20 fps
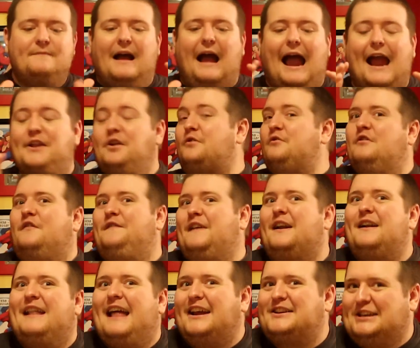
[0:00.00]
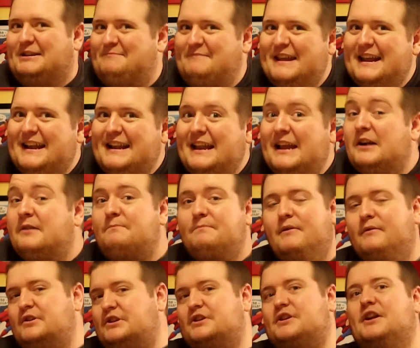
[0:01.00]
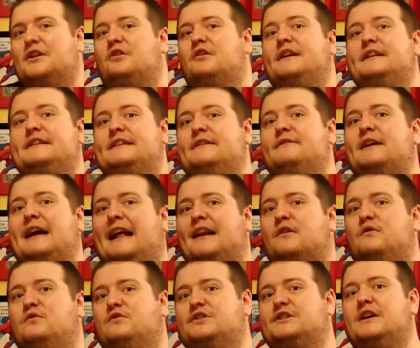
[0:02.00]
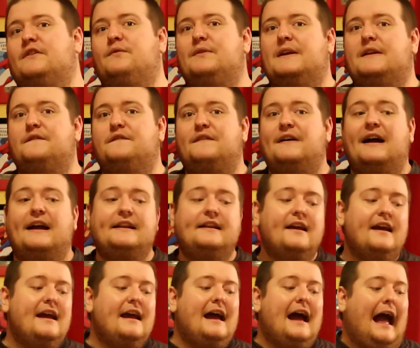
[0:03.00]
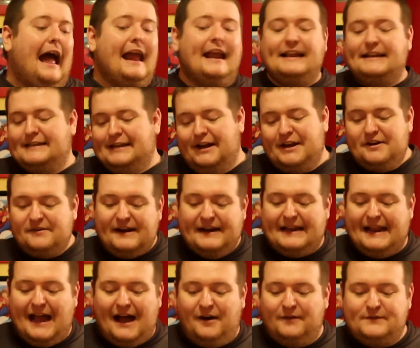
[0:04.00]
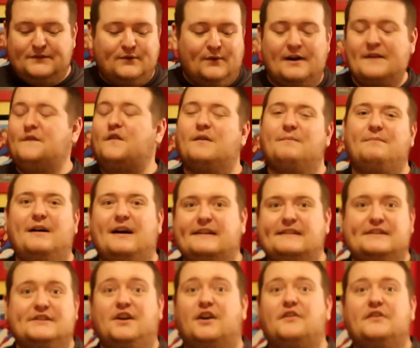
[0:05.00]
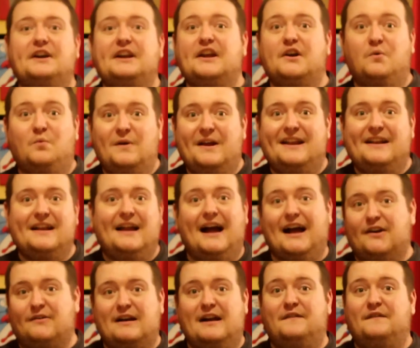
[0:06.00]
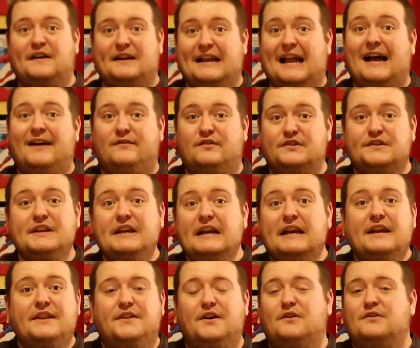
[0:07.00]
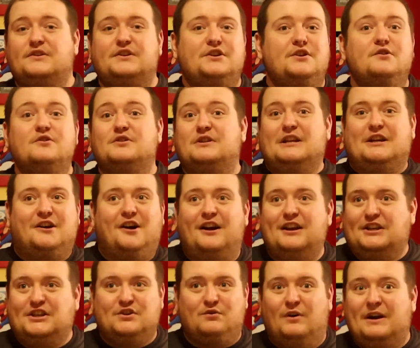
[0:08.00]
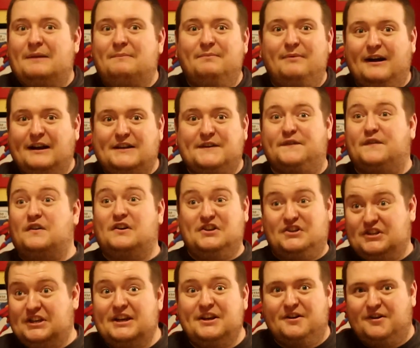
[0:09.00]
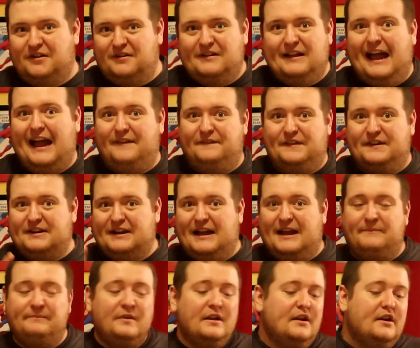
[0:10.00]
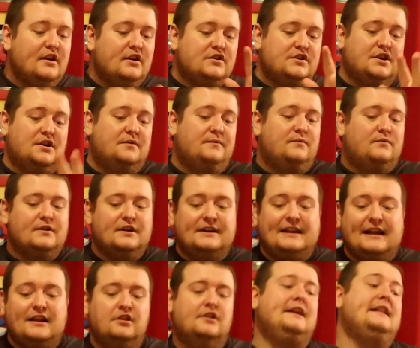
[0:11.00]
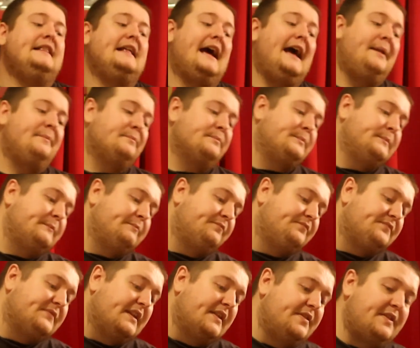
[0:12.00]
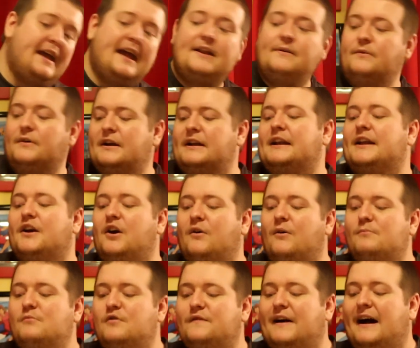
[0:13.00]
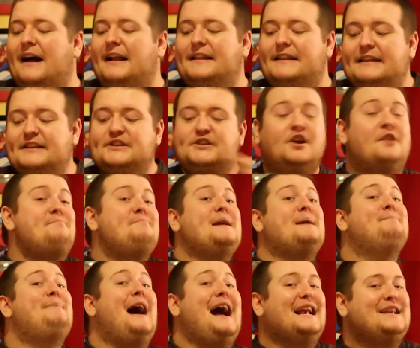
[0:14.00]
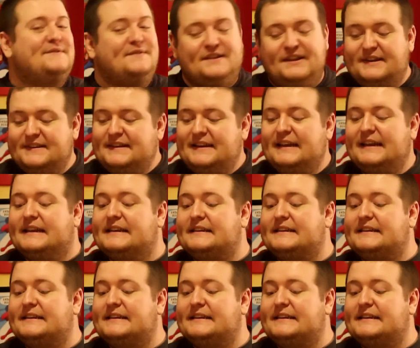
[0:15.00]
I don't know if that'll actually be in here, but we're just going to look and see what kind of cool stuff we can find. I can tell you right now, $24 is already a win on graphic novels. Those usually cost $20 for a single half the time. So we're going to take a look at that. Then we're going to move on. This is our big box for this.